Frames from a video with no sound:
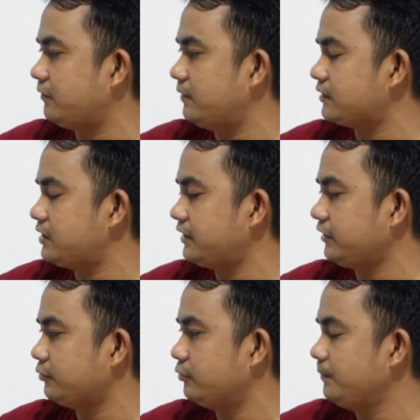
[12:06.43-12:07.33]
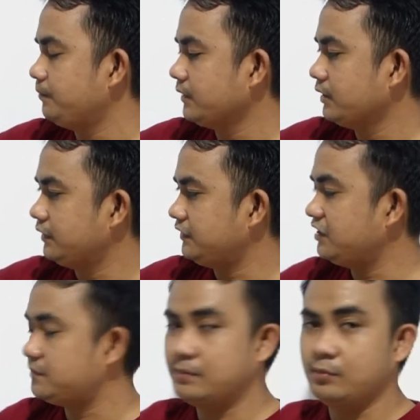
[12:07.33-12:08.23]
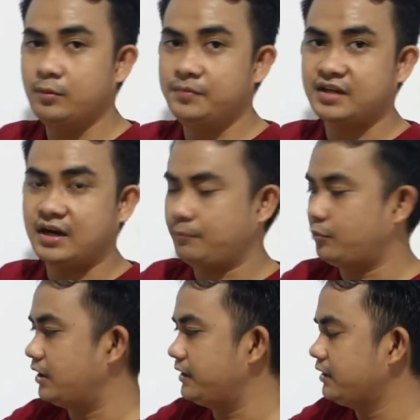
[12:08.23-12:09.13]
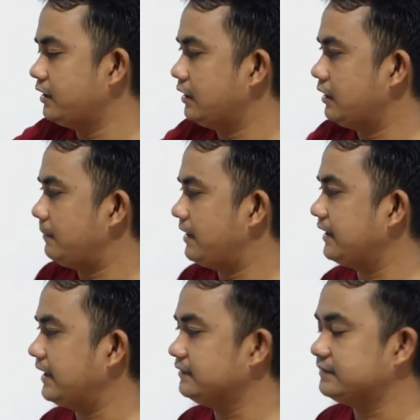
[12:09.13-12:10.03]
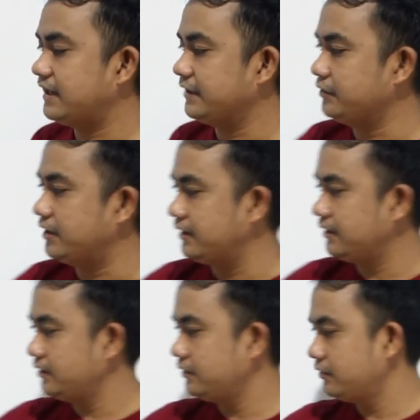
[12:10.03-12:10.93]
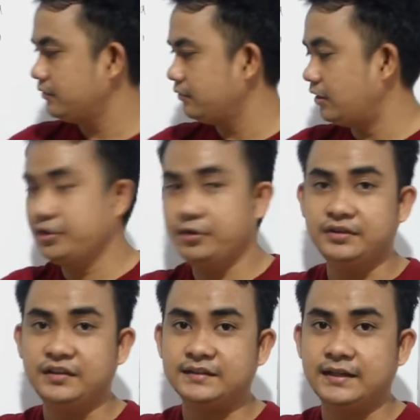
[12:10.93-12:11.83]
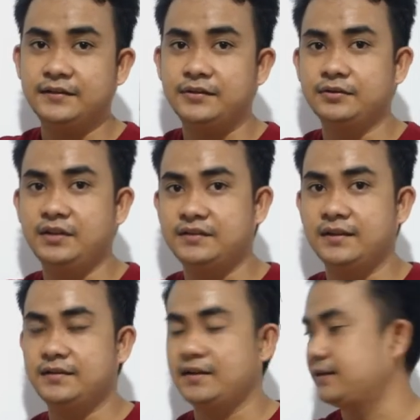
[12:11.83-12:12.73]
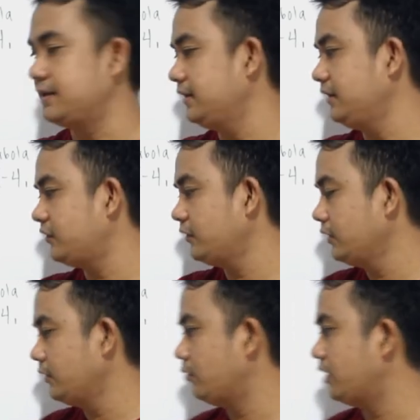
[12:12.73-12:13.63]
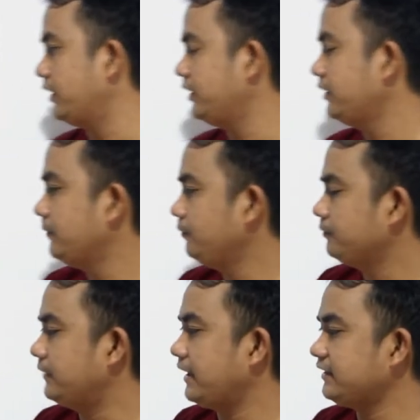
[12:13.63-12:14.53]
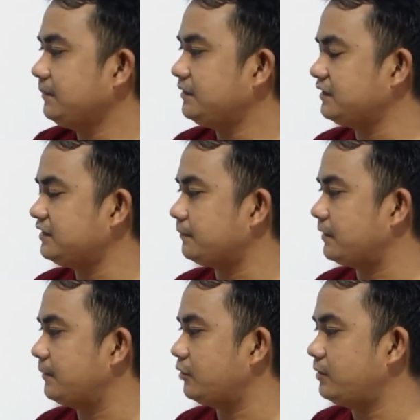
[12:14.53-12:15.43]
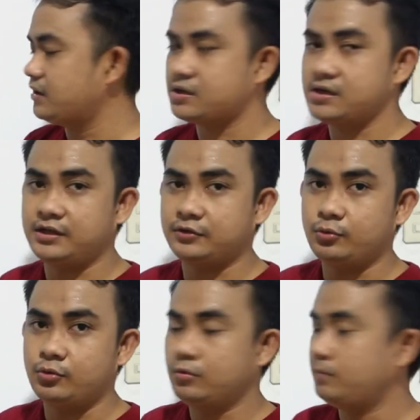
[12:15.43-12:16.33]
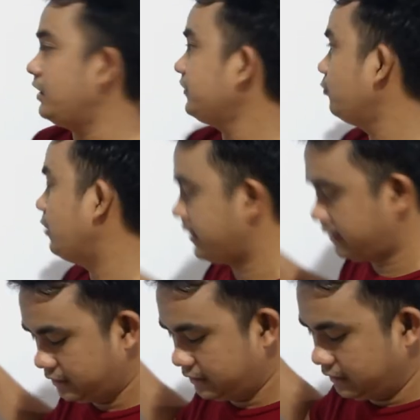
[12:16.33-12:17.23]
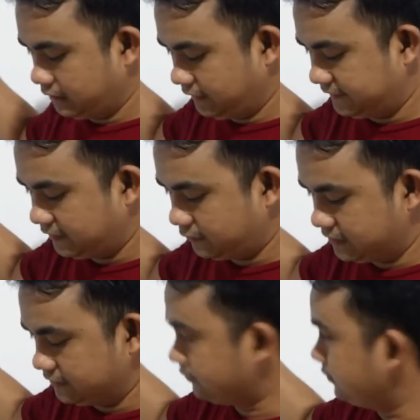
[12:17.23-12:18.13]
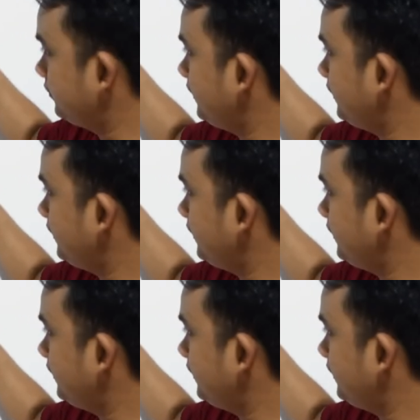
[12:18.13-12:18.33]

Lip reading: over 32, since mag-move siya upward, mag-a-add tayo ng paano yung distance. Yung distance natin is 1, negative 65 over 32 plus 1 is equal to